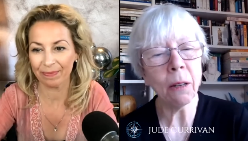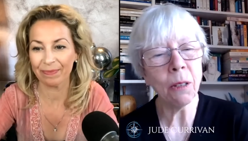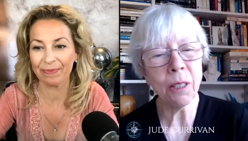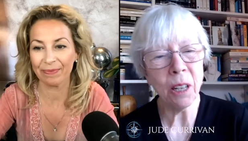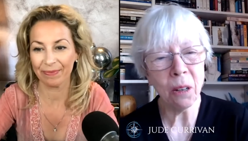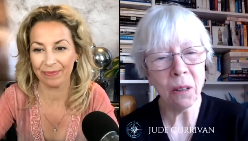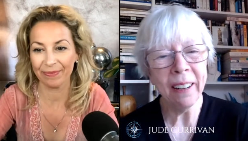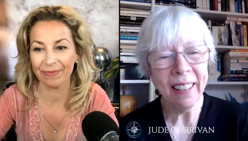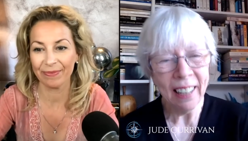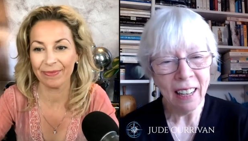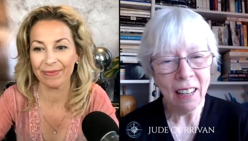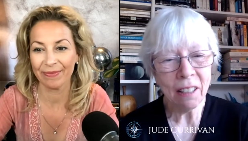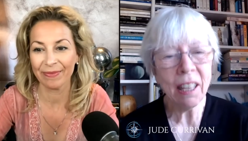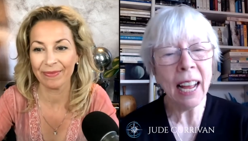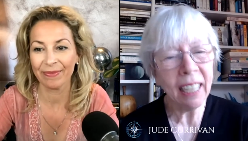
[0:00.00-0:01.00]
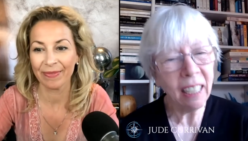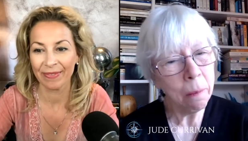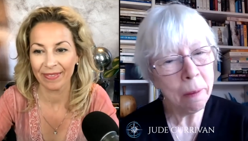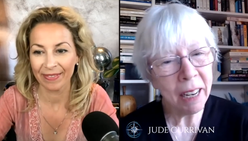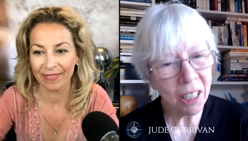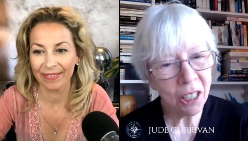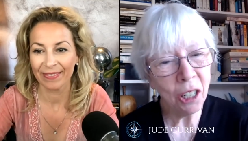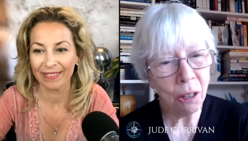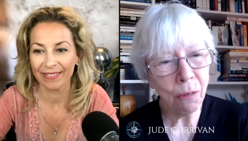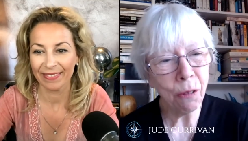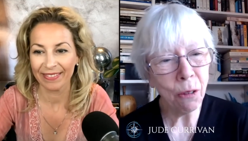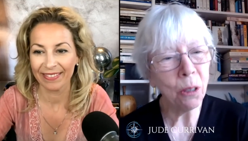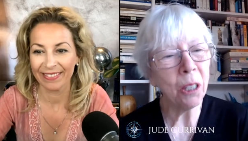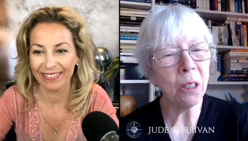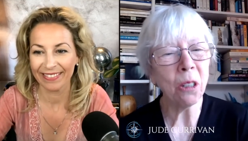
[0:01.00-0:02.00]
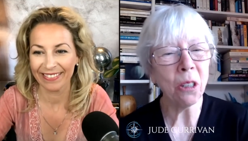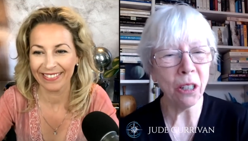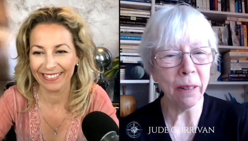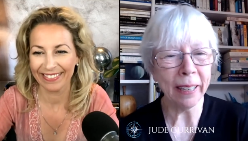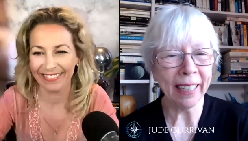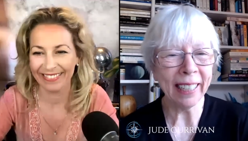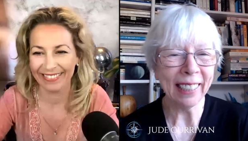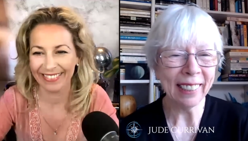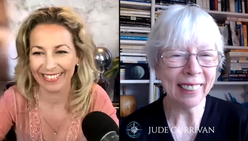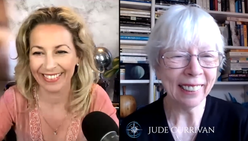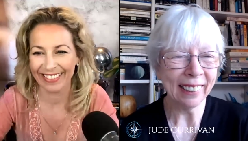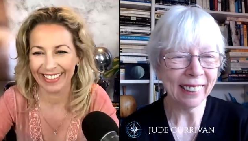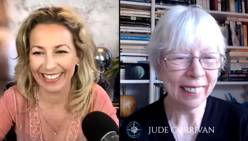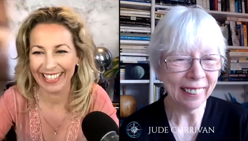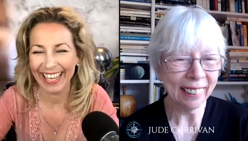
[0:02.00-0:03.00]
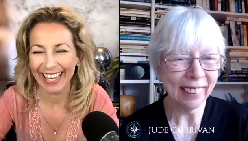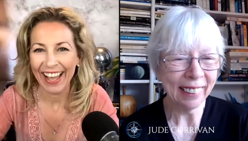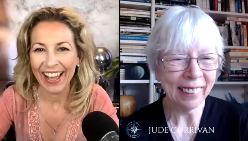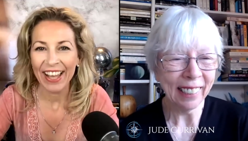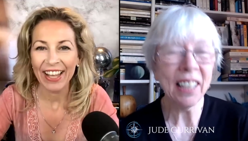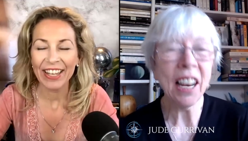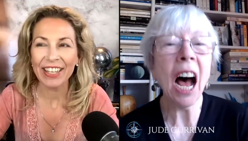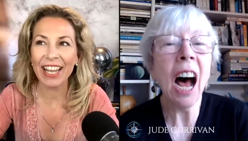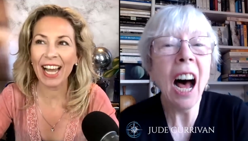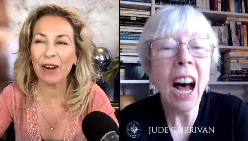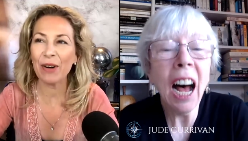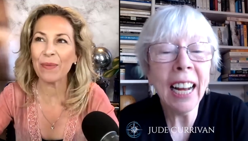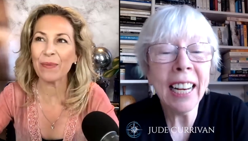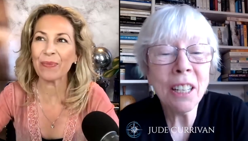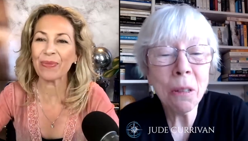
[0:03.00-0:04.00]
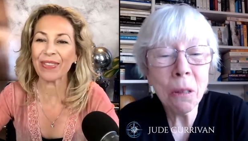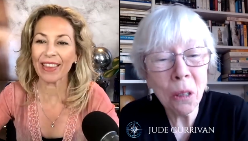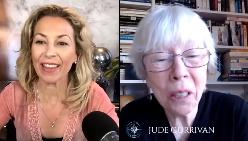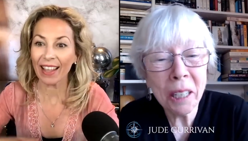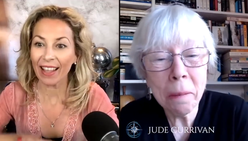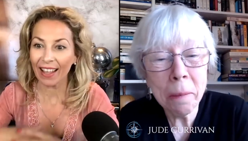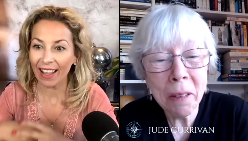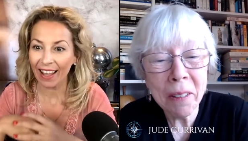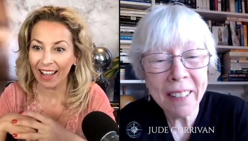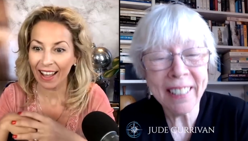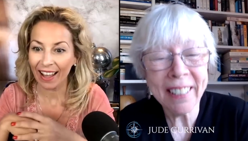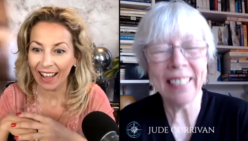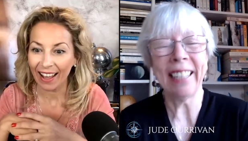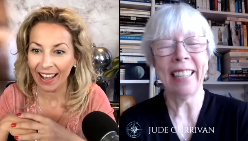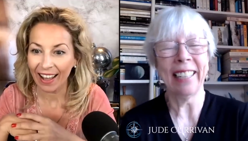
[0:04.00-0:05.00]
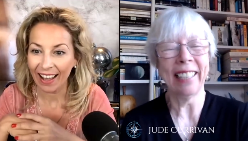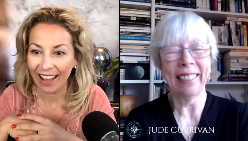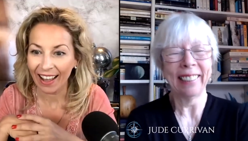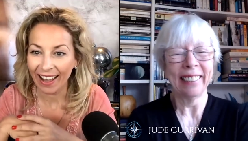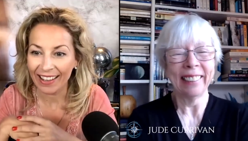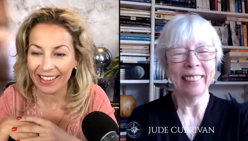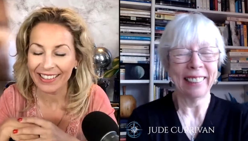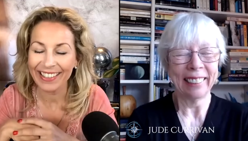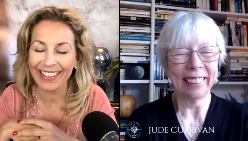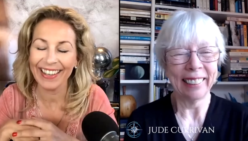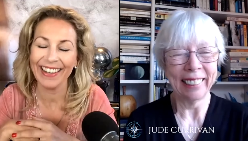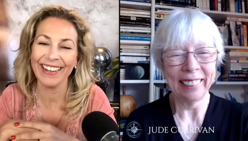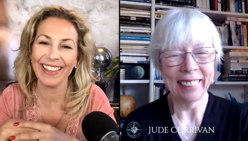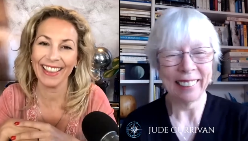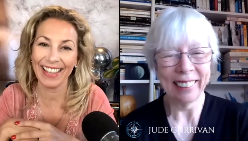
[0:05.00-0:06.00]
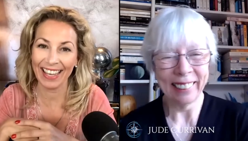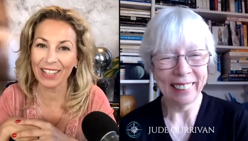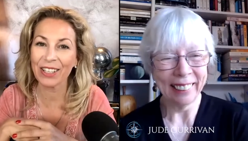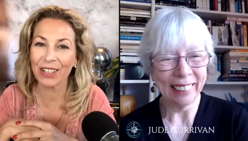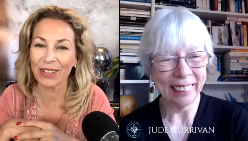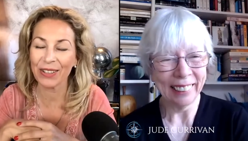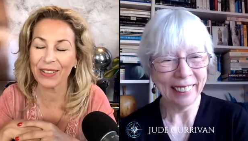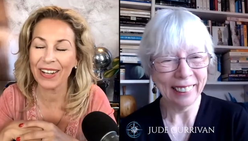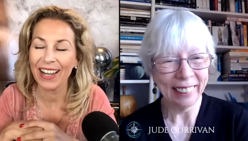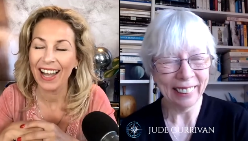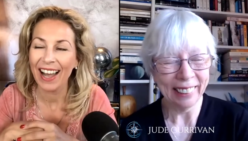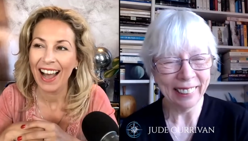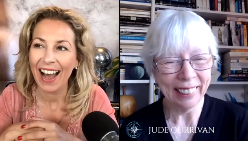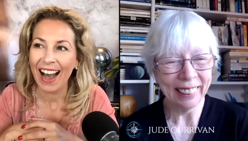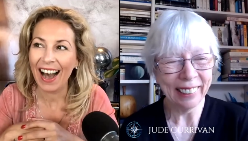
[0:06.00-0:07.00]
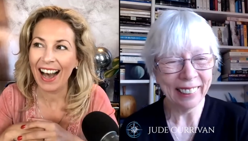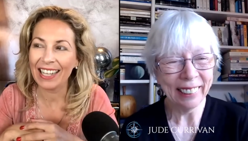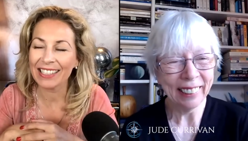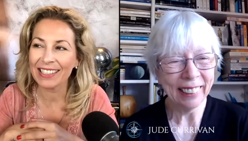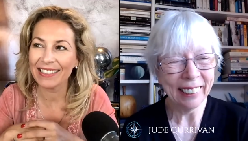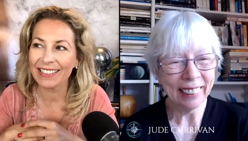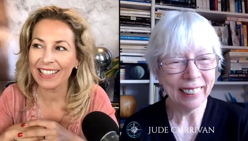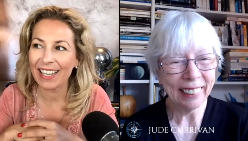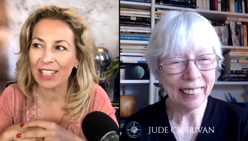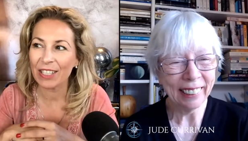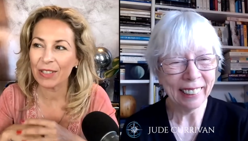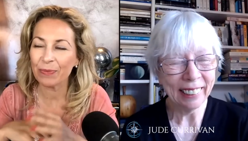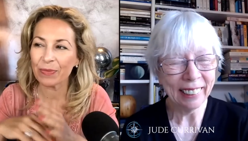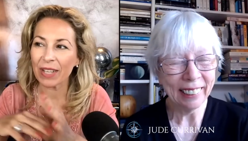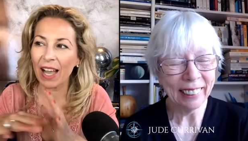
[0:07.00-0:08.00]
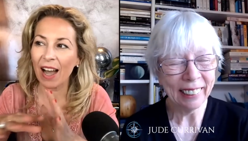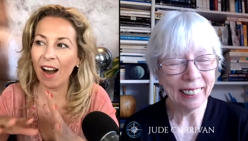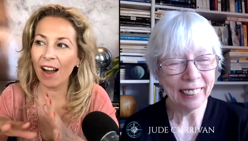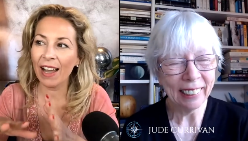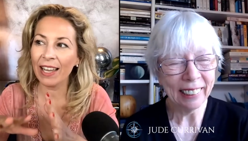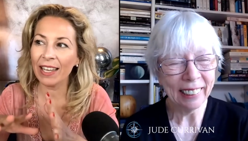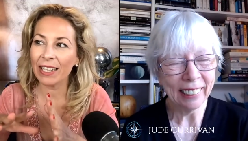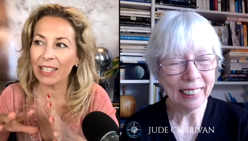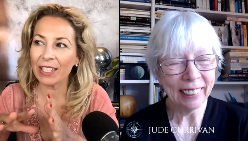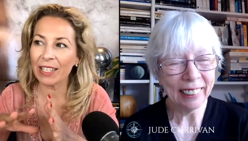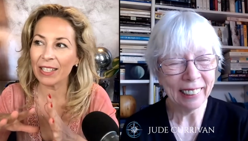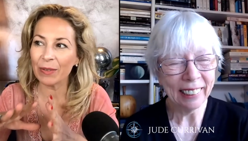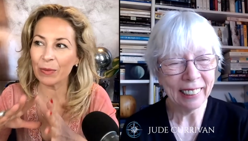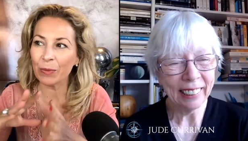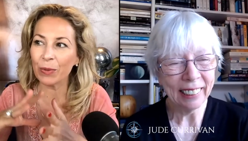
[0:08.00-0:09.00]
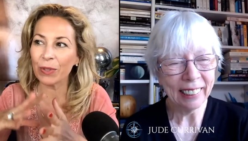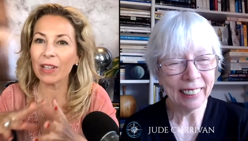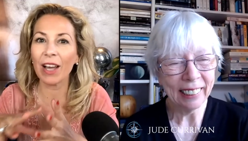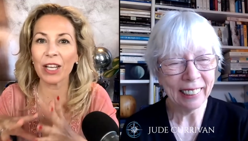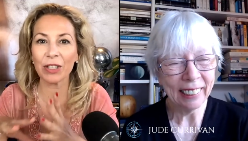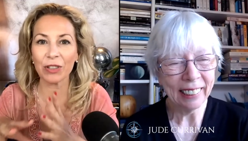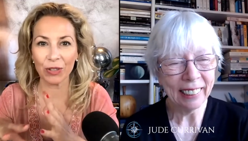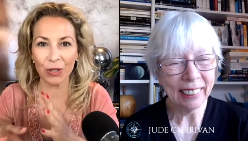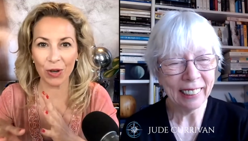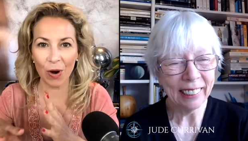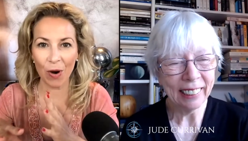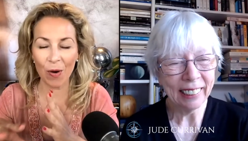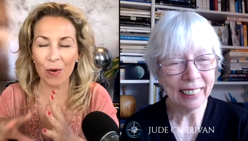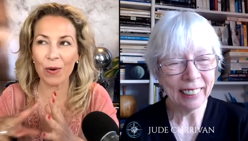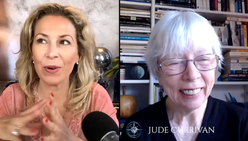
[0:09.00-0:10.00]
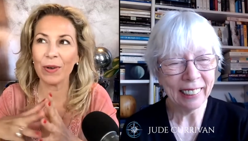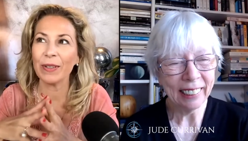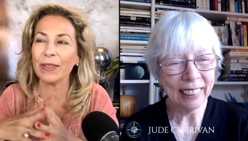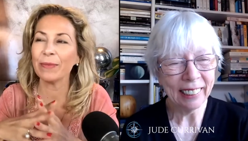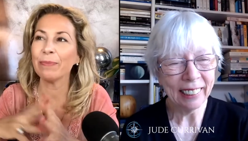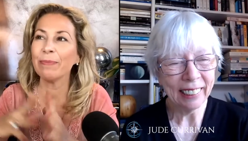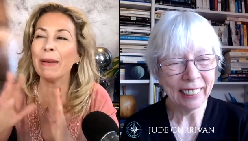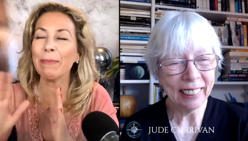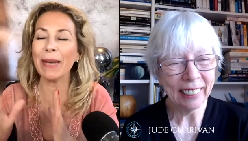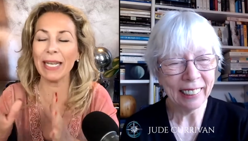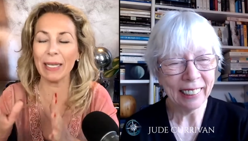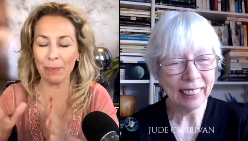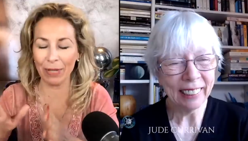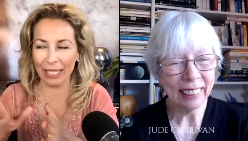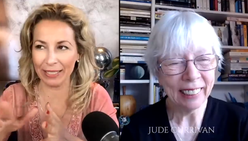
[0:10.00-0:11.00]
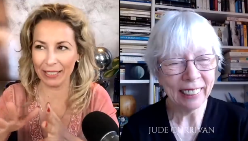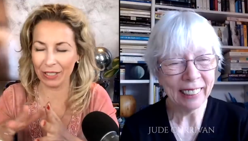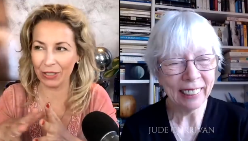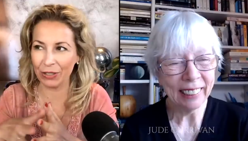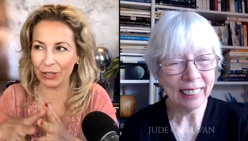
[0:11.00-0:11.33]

Speaker 1: So thank and bless you for all you're doing. And hi now, to all the community.
Speaker 2: Yeah, thank you. And I would like to go many places